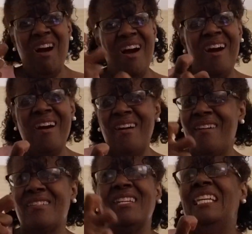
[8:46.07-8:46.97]

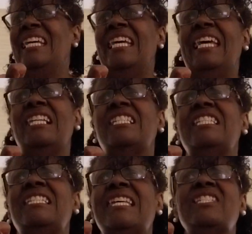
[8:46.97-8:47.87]
hard. And
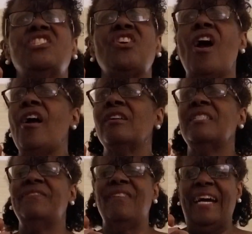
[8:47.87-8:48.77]
she says it's hard
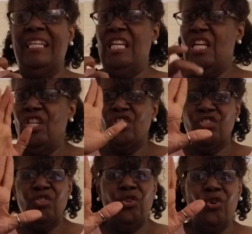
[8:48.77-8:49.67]
to fight.
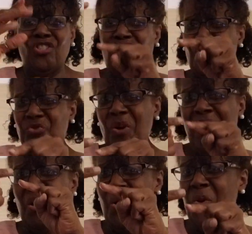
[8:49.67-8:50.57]
So your
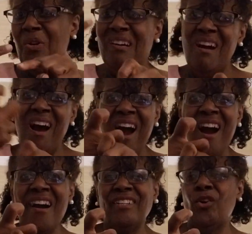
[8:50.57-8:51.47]
struggle,
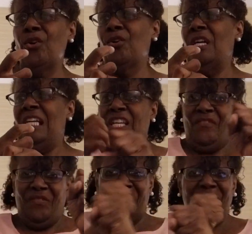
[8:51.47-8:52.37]
hard, or
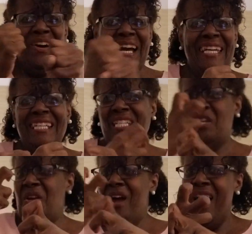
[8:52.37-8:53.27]
fight,
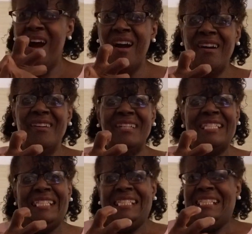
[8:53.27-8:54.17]
hard,
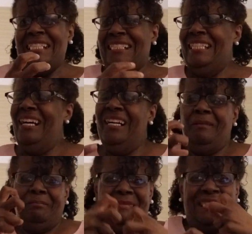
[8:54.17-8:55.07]

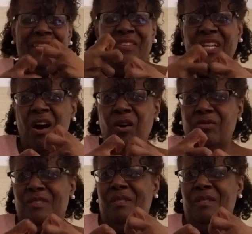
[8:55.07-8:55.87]
difficult,